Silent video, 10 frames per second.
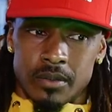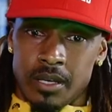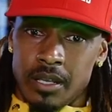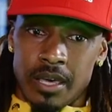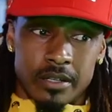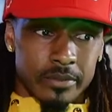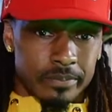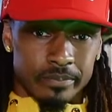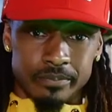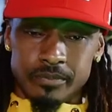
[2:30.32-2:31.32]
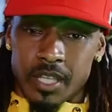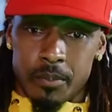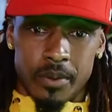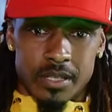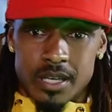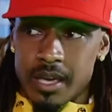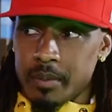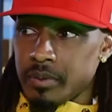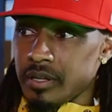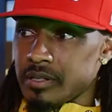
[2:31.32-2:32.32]
and they're they're big time
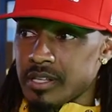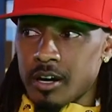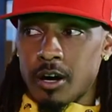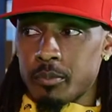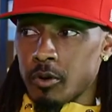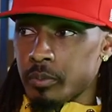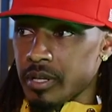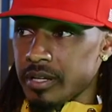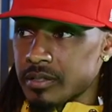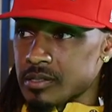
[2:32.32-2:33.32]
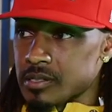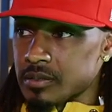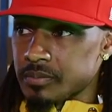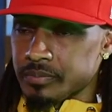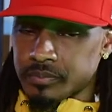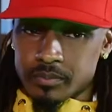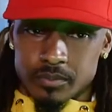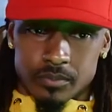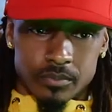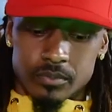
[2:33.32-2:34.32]
players. They're all pro players. Mm-hmm.
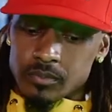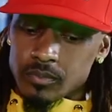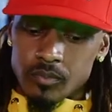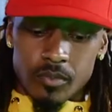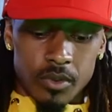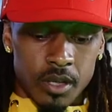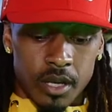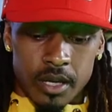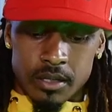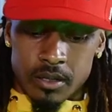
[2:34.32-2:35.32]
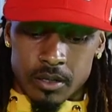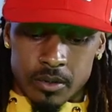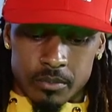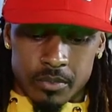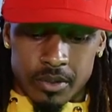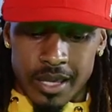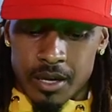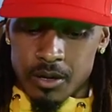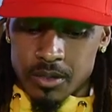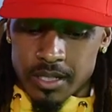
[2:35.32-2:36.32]
And um, they
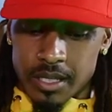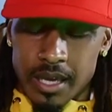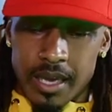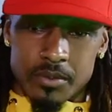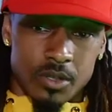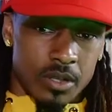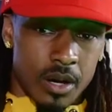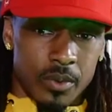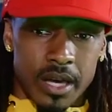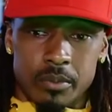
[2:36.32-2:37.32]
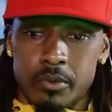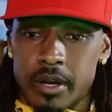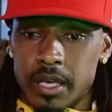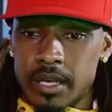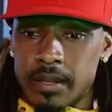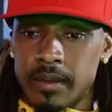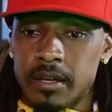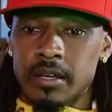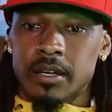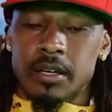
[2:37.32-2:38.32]
gone out the game, so now we got to bring in,
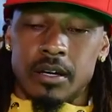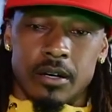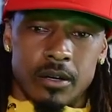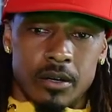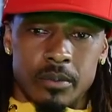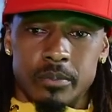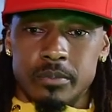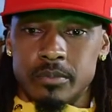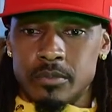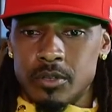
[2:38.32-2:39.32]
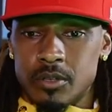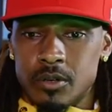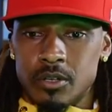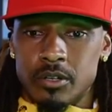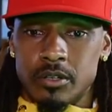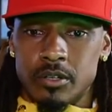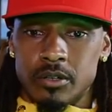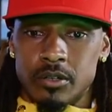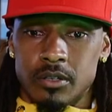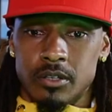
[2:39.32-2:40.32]
um, you know, your, your,
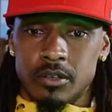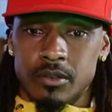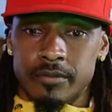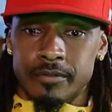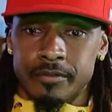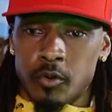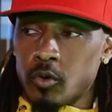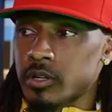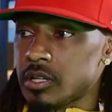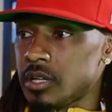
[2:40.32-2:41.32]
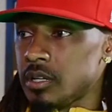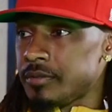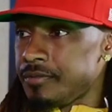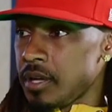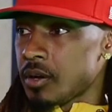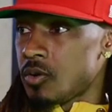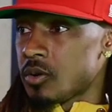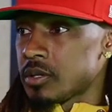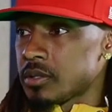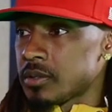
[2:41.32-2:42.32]
your Ford and your fifth corner,